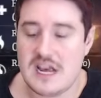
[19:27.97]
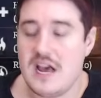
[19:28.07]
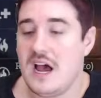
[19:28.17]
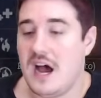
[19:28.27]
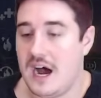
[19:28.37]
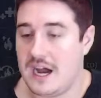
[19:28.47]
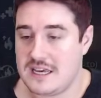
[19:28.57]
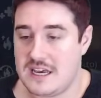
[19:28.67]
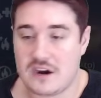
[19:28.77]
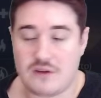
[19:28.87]
Uh,
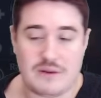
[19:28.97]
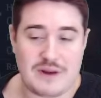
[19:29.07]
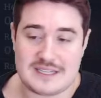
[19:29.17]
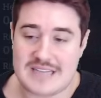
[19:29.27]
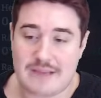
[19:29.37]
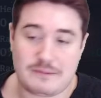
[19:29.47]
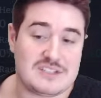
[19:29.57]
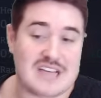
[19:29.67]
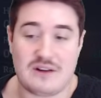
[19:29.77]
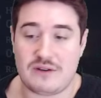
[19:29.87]
here we went attack
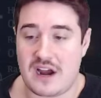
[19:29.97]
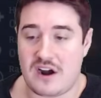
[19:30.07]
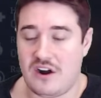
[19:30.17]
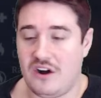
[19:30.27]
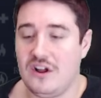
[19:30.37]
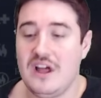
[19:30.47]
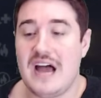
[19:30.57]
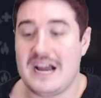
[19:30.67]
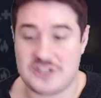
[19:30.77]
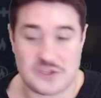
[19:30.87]
bonus, I don't care at all.
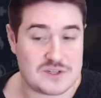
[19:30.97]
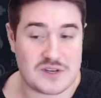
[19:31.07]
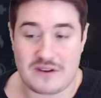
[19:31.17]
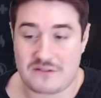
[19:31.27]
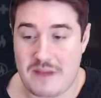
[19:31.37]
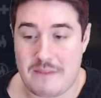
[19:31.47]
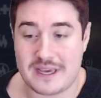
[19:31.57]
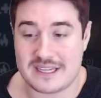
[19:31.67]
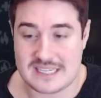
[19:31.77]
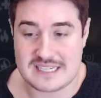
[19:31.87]
I just was going for my
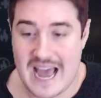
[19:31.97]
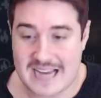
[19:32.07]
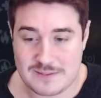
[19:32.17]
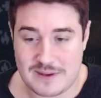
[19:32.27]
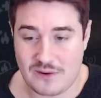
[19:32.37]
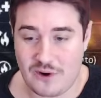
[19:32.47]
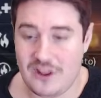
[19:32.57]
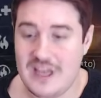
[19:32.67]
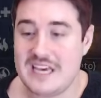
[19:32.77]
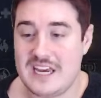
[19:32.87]
biggest attack speed
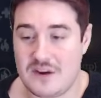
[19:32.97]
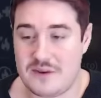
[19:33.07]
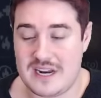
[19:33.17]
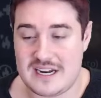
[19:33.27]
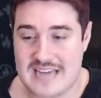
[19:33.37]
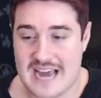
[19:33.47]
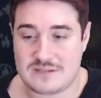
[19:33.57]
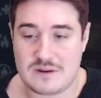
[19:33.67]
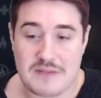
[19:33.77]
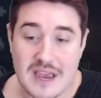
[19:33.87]
roll. Here we did attack
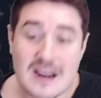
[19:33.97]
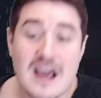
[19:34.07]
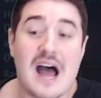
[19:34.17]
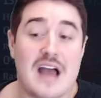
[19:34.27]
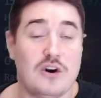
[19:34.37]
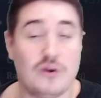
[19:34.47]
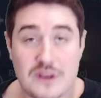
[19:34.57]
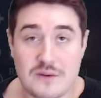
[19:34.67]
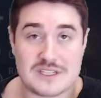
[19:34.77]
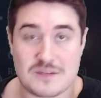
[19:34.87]
speed main. I
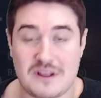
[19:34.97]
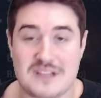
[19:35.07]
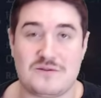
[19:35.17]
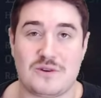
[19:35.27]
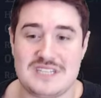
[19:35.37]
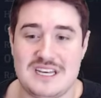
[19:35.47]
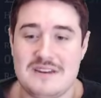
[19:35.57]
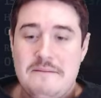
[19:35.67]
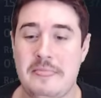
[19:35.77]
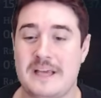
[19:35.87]
only went to plus
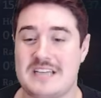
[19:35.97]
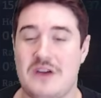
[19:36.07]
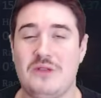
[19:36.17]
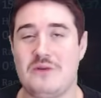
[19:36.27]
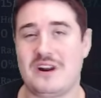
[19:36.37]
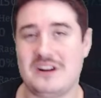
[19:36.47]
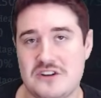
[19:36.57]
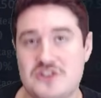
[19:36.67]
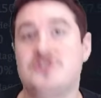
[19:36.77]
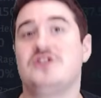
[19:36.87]
14 because I only wanted to
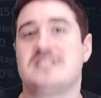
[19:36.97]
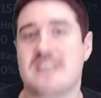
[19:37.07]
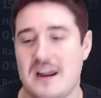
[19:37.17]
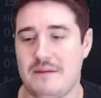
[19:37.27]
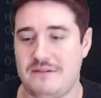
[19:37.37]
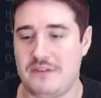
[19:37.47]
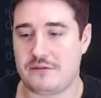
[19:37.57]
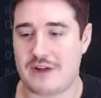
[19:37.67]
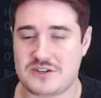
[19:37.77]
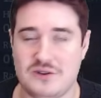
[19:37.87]
just get above the
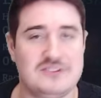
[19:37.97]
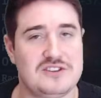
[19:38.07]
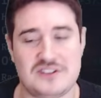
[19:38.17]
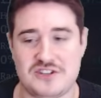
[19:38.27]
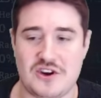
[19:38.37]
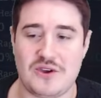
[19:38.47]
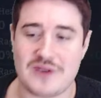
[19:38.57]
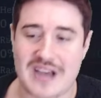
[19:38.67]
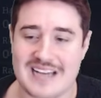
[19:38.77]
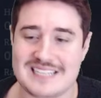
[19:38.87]
threshold just to show you
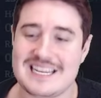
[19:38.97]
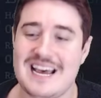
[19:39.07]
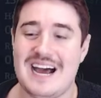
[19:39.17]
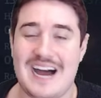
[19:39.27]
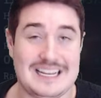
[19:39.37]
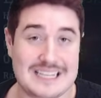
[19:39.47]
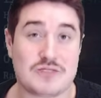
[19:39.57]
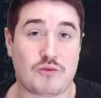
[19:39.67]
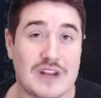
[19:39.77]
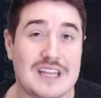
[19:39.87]
guys. Uh, it is
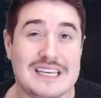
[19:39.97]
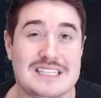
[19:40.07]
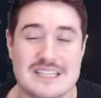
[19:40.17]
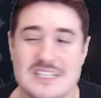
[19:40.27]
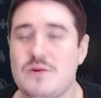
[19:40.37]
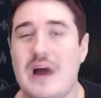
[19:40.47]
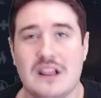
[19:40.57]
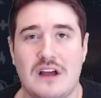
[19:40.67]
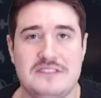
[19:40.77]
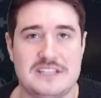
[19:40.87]
really easy. This is why I
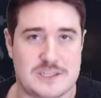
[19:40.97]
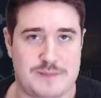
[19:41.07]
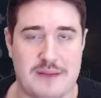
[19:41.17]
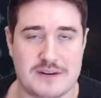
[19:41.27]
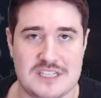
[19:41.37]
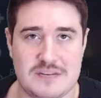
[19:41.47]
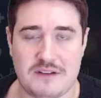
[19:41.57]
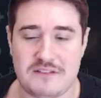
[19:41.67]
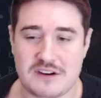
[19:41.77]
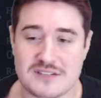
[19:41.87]
love these spammer
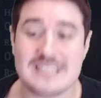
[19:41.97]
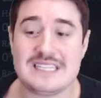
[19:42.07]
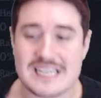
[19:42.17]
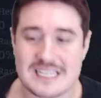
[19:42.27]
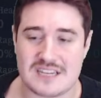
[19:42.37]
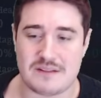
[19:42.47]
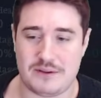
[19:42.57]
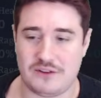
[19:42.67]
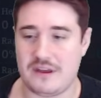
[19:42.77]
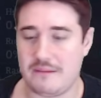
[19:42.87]
debuff heroes. It's easy to
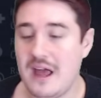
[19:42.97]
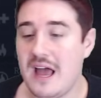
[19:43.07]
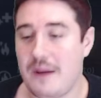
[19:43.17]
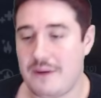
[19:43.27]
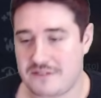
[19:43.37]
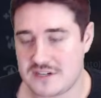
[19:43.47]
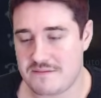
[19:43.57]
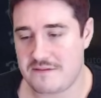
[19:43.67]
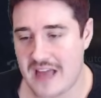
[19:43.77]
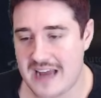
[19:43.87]
build them. I went for some
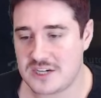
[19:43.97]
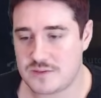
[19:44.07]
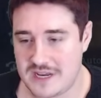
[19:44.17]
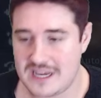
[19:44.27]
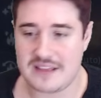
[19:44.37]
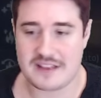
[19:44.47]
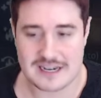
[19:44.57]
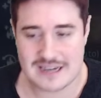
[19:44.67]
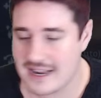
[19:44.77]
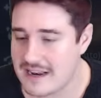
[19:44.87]
flat HP and
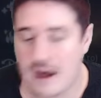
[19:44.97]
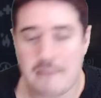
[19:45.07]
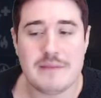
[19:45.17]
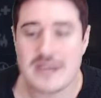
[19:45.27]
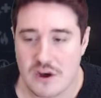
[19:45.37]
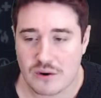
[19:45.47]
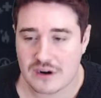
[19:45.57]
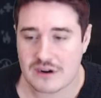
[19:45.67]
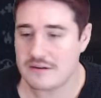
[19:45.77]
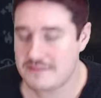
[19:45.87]
then a, a
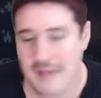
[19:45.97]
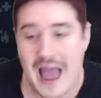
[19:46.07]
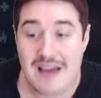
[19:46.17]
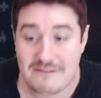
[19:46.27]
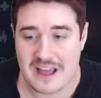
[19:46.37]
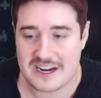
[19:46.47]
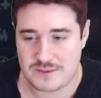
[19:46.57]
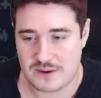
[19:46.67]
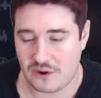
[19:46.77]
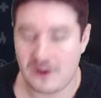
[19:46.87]
mediocre bad flat
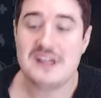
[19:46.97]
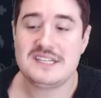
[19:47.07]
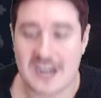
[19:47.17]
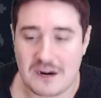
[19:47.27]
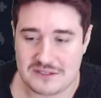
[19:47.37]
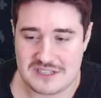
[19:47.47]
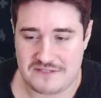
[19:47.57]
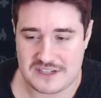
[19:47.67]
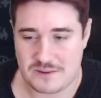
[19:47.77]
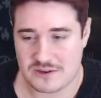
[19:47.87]
HP roll, terrible
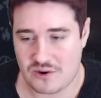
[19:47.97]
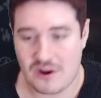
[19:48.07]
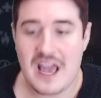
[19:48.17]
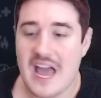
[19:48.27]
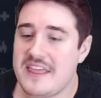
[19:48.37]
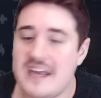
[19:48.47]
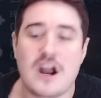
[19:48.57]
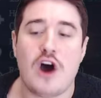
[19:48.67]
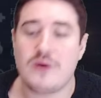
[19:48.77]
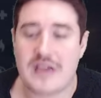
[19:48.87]
defense bonus roll, and then
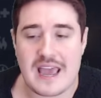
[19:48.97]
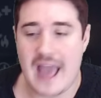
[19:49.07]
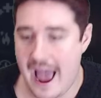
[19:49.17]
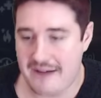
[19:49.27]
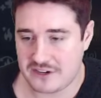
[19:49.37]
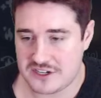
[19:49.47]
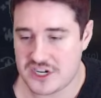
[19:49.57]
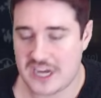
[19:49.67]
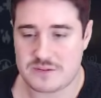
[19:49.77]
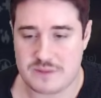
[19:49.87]
an okay average
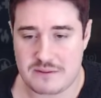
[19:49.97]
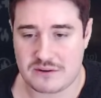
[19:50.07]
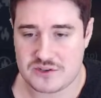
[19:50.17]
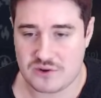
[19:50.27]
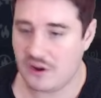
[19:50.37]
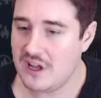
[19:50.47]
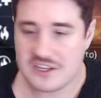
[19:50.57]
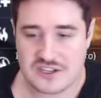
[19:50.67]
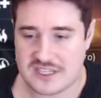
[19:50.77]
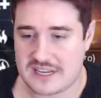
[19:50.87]
HP bonus roll
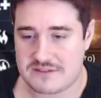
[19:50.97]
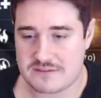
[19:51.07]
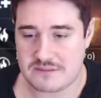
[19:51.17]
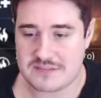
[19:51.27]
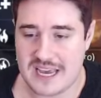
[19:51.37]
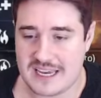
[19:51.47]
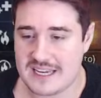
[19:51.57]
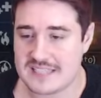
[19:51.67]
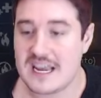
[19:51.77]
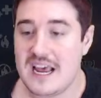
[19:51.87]
just to give him some
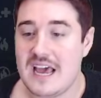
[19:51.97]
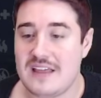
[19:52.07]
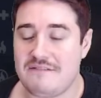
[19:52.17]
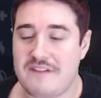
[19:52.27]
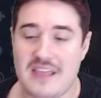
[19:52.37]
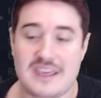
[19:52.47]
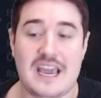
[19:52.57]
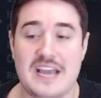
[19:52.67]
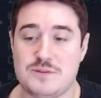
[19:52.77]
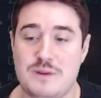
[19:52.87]
tankiness. And then finally,
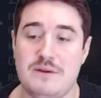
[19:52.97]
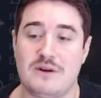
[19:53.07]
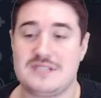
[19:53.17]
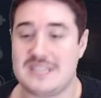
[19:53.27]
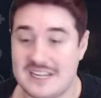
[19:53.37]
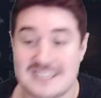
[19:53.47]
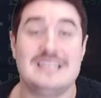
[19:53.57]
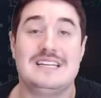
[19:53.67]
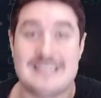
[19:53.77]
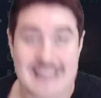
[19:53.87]
HP bonus, he does
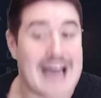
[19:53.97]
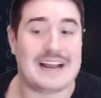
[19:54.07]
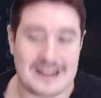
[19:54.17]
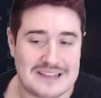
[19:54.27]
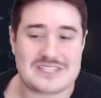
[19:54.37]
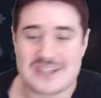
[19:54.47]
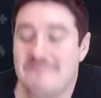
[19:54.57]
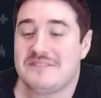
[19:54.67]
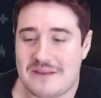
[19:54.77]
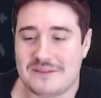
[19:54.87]
need that
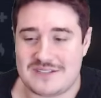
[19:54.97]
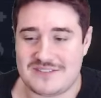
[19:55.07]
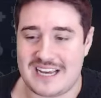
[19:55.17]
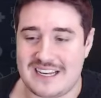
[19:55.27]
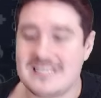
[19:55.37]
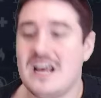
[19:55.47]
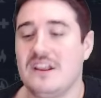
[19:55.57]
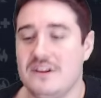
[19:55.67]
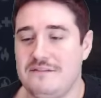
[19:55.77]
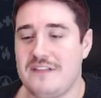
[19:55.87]
some semblance of tankiness, a
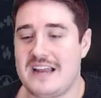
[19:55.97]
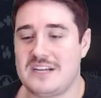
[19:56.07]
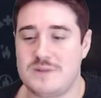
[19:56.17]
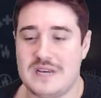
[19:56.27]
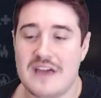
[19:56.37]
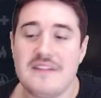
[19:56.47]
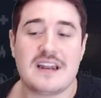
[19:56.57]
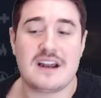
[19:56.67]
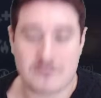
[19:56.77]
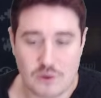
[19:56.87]
little flat HP, and then
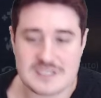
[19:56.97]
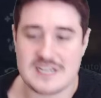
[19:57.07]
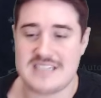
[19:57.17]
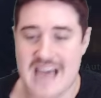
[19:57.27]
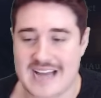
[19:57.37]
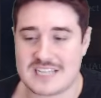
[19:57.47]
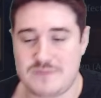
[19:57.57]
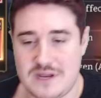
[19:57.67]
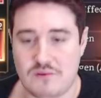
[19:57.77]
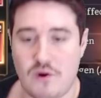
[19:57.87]
of course an attack
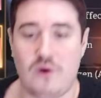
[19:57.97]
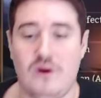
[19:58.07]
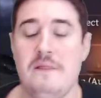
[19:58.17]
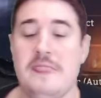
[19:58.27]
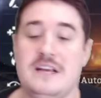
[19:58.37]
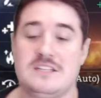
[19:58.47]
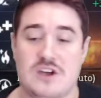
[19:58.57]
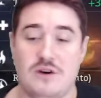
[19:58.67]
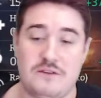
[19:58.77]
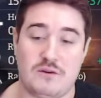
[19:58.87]
speed roll.
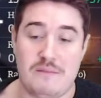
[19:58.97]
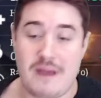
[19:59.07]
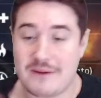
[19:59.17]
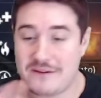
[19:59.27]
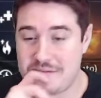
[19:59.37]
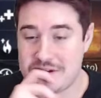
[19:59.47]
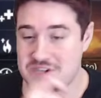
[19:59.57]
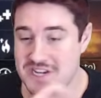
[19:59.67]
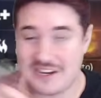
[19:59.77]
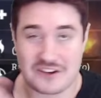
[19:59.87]
So if you remember from the
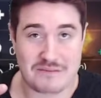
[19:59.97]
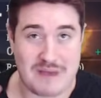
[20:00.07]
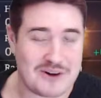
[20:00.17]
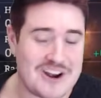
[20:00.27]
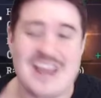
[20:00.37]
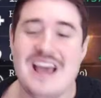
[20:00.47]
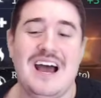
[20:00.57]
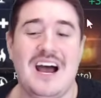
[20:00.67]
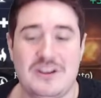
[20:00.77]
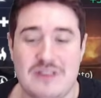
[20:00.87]
sheet, good memory,
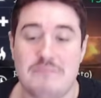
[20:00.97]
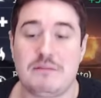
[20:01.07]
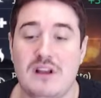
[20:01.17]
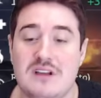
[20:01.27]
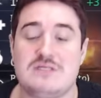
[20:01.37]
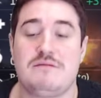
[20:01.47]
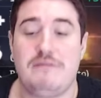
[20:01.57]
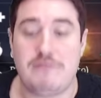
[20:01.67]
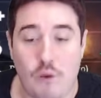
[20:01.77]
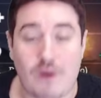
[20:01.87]
uh, you need plus
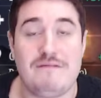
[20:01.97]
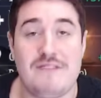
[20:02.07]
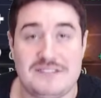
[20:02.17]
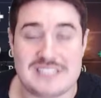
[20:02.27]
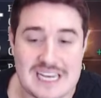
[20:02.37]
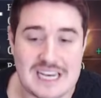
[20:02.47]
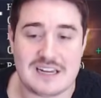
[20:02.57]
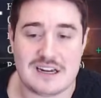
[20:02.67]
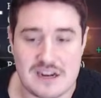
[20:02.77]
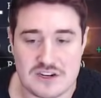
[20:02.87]
415, an additional